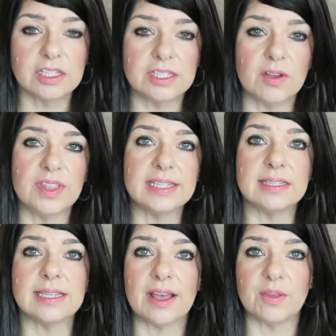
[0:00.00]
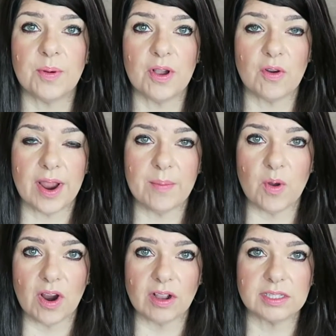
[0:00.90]
So this is how the program
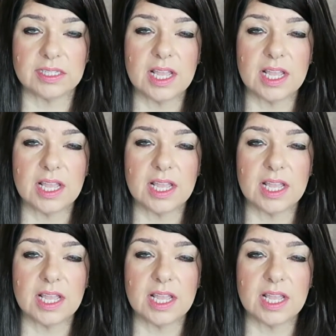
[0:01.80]
works.